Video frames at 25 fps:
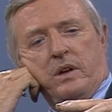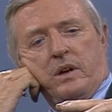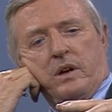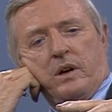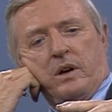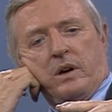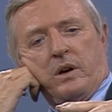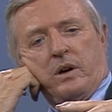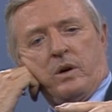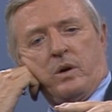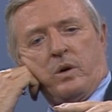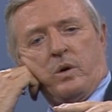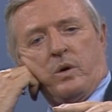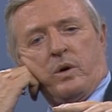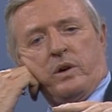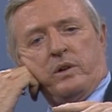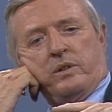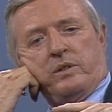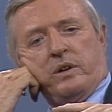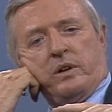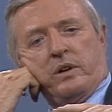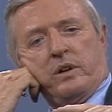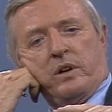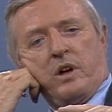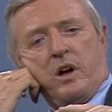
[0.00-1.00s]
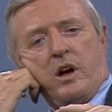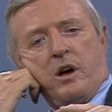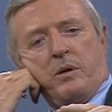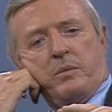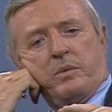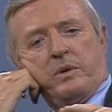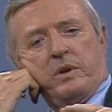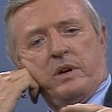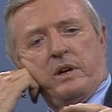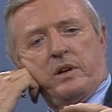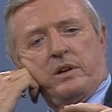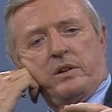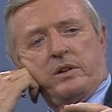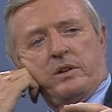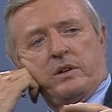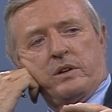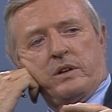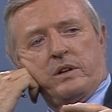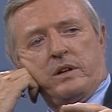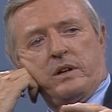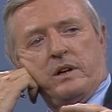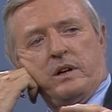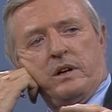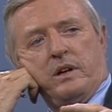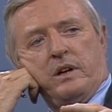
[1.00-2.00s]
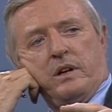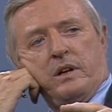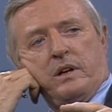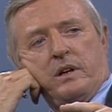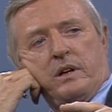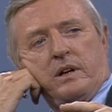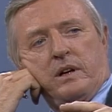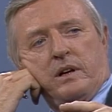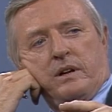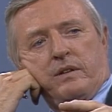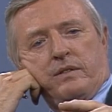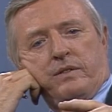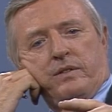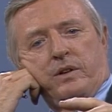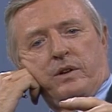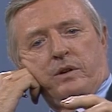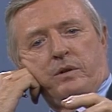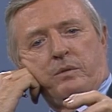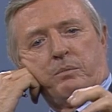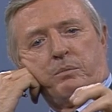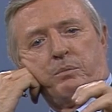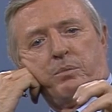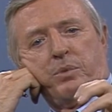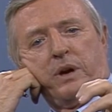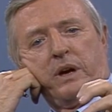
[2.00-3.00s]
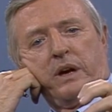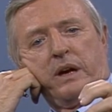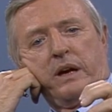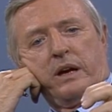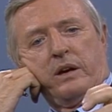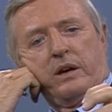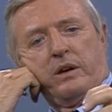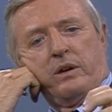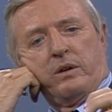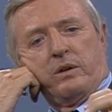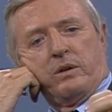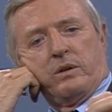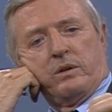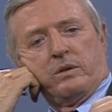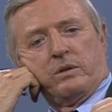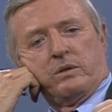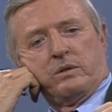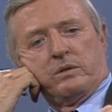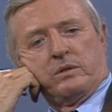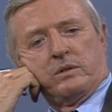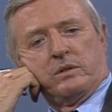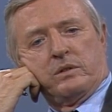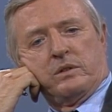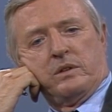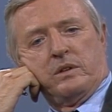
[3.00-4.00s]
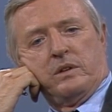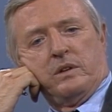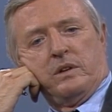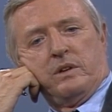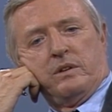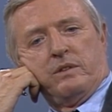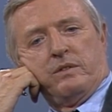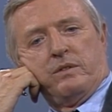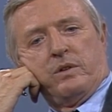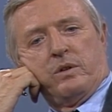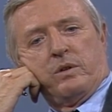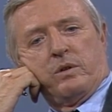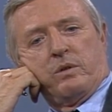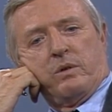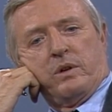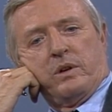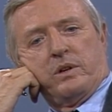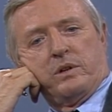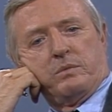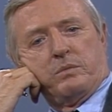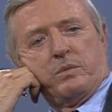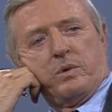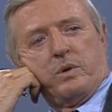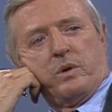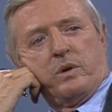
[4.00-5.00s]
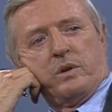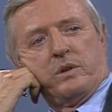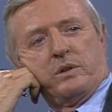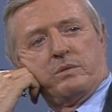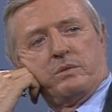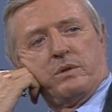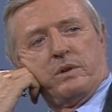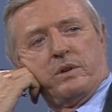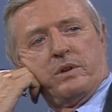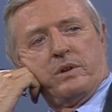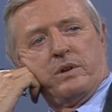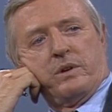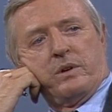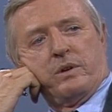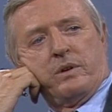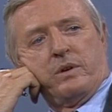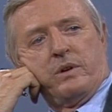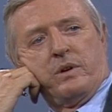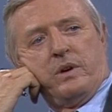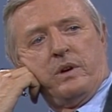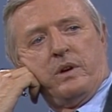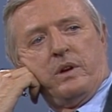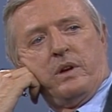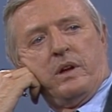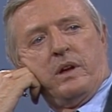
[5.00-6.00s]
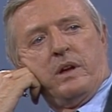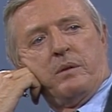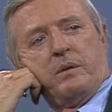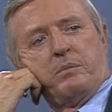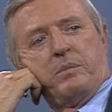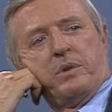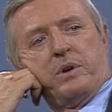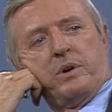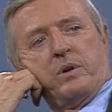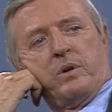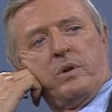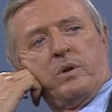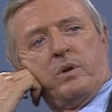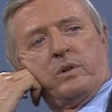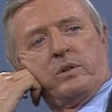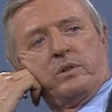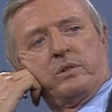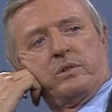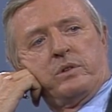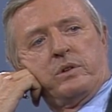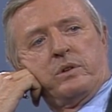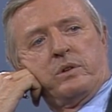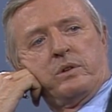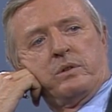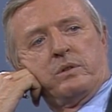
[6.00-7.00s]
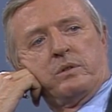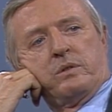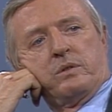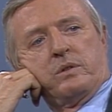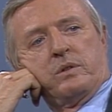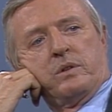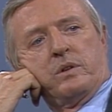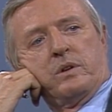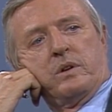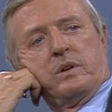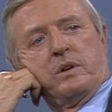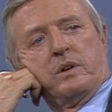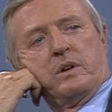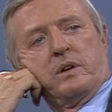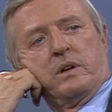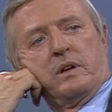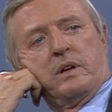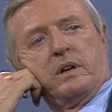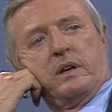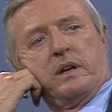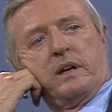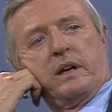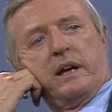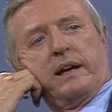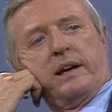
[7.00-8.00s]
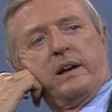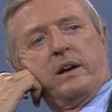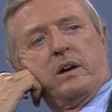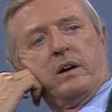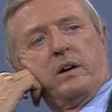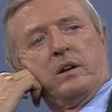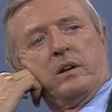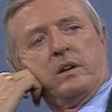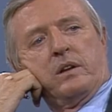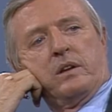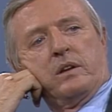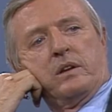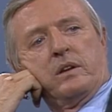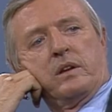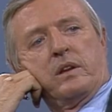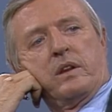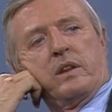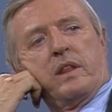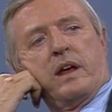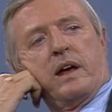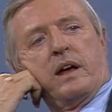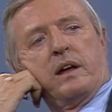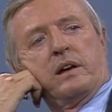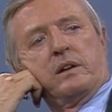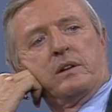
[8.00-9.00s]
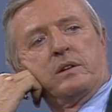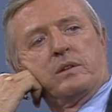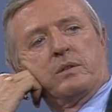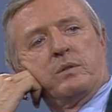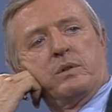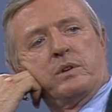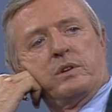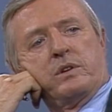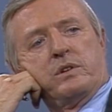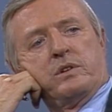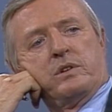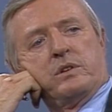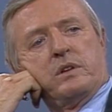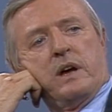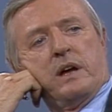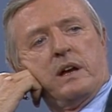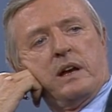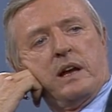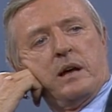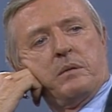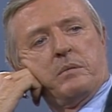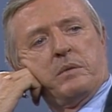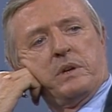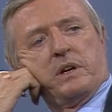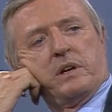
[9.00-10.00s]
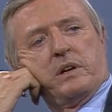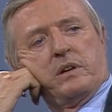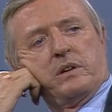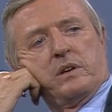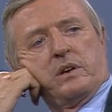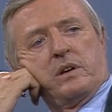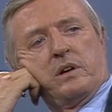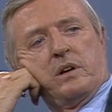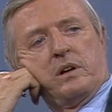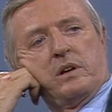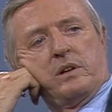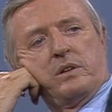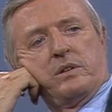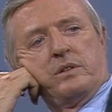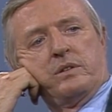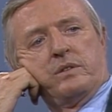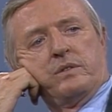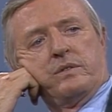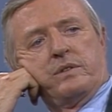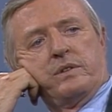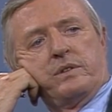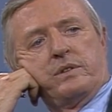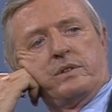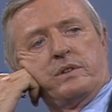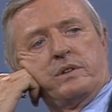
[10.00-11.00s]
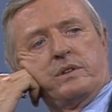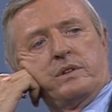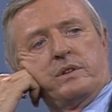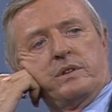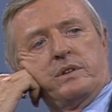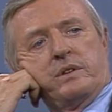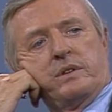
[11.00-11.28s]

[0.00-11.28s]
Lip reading: Or is it a combination of bringing your own folkways, mores with you, but also getting on that which is dynamic in the culture you visit?